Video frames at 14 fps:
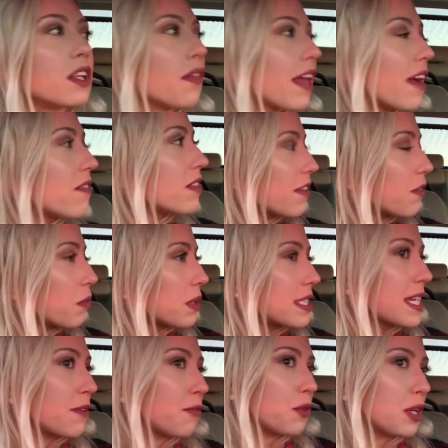no, they have different
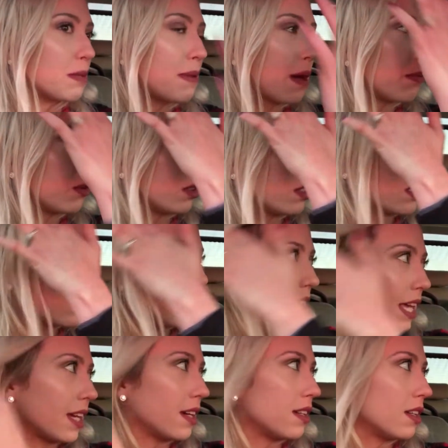ones like fruity pebbles and
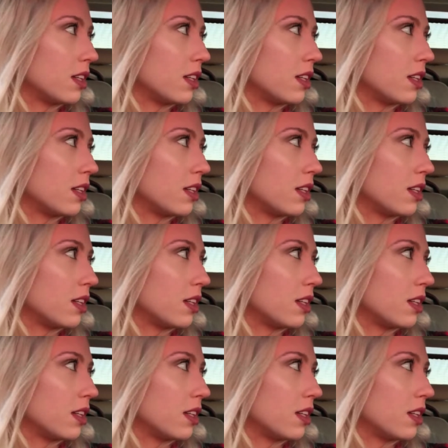like